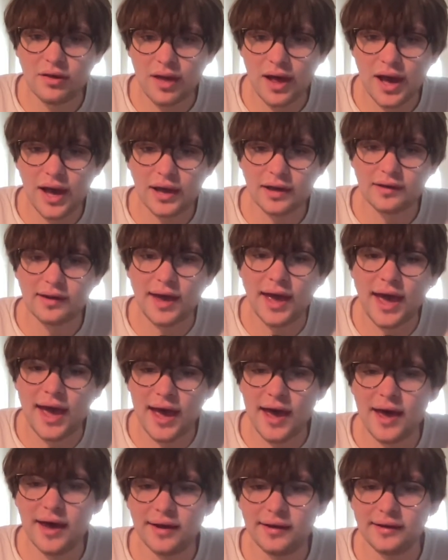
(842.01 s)
Act
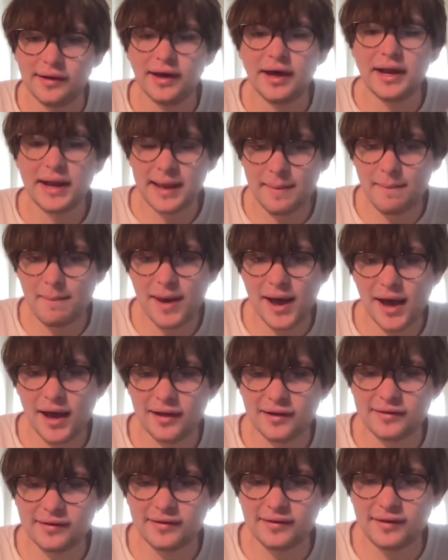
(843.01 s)
had an
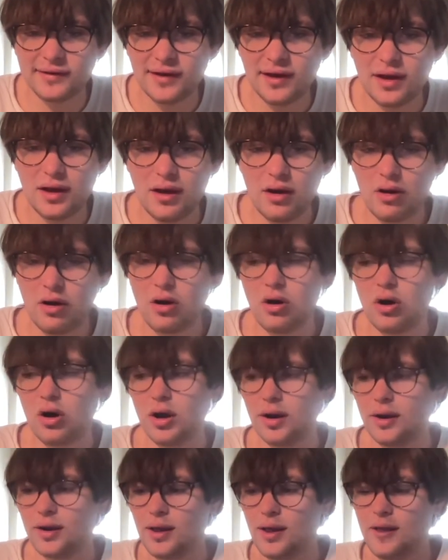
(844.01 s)
impact
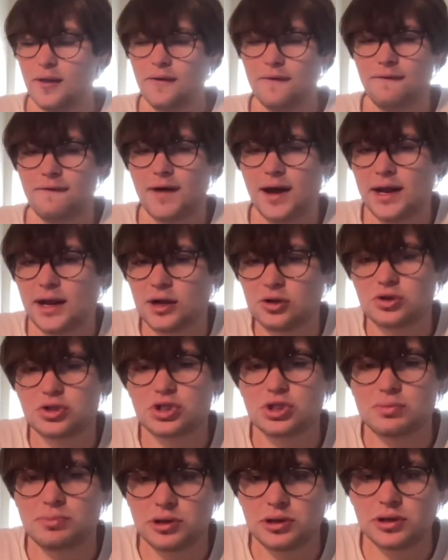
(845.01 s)
on financial
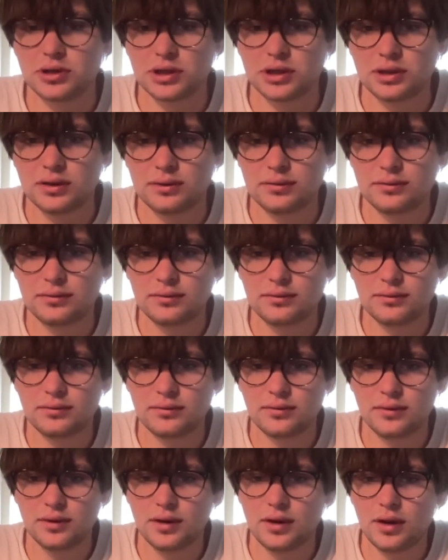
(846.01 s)
stability
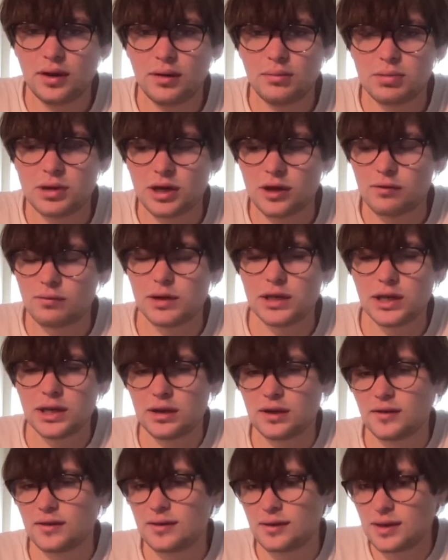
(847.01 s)
because we
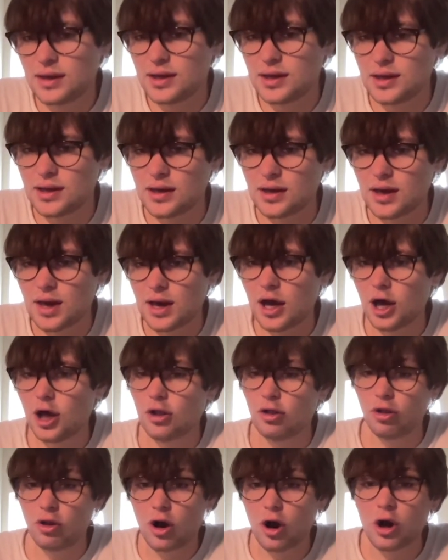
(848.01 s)
didn't see a
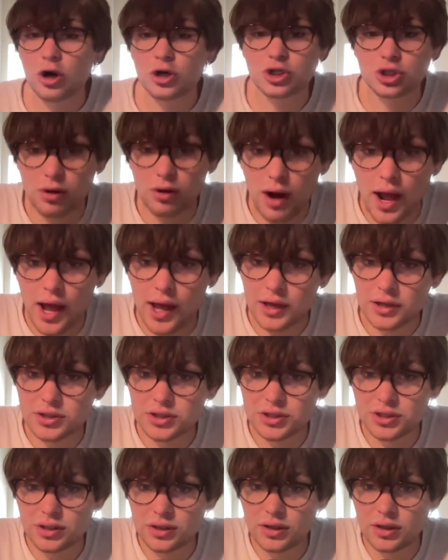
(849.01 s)
large
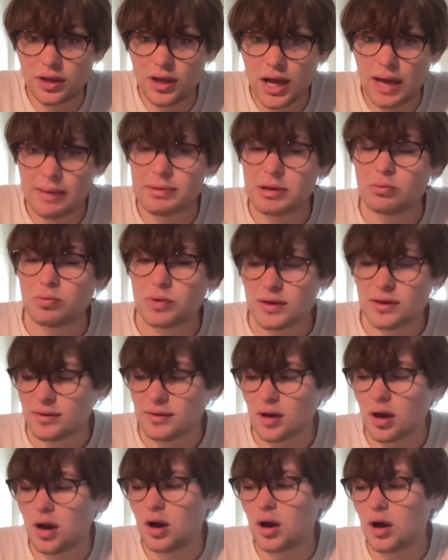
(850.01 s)
crash. We
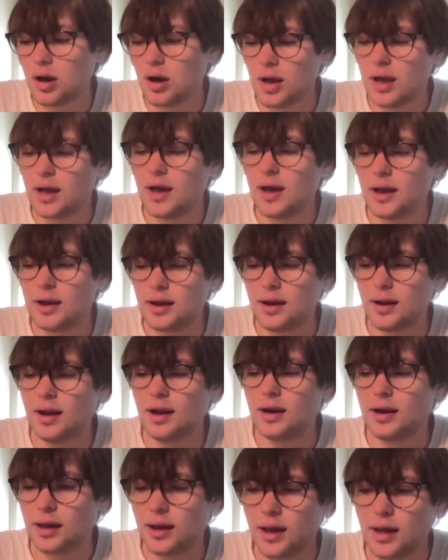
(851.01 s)
saw,
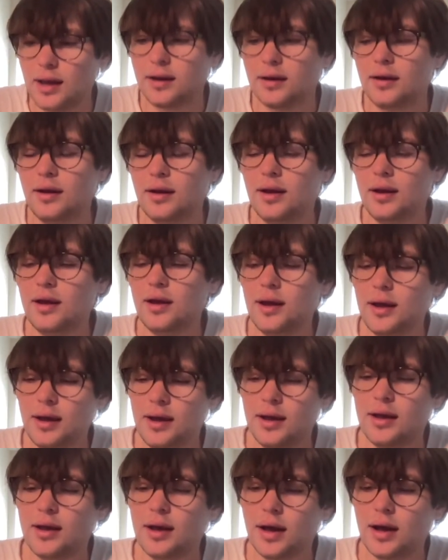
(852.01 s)
and again,
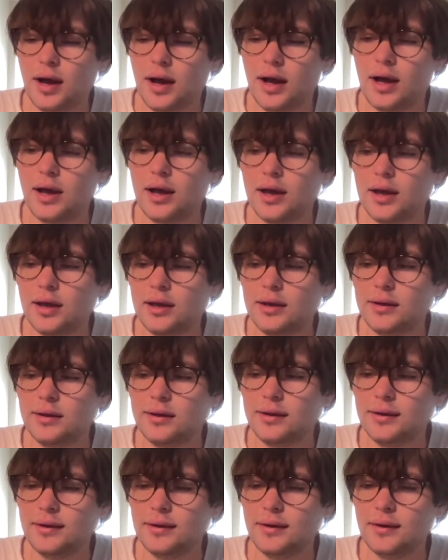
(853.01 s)
I
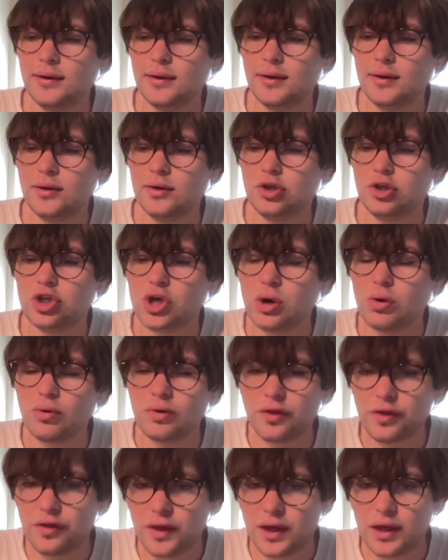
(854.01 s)
don't
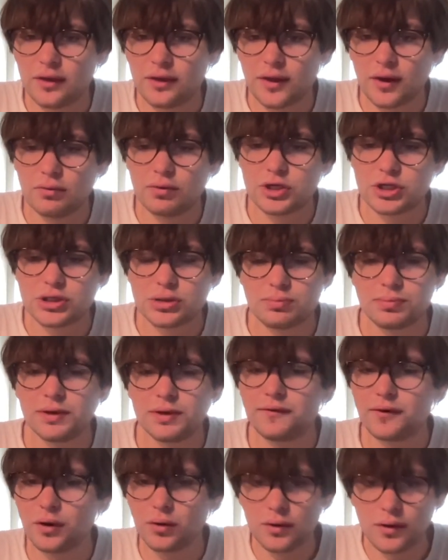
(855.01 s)
think that we should be
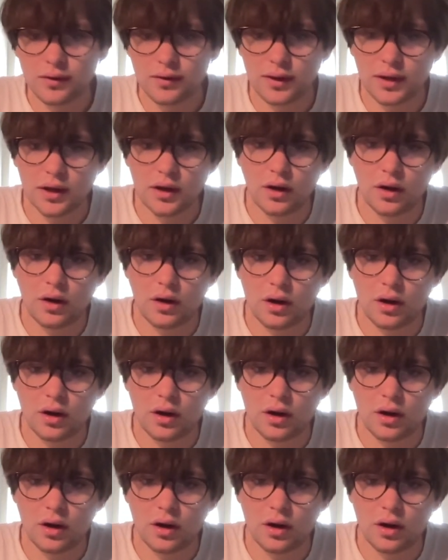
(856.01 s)
focusing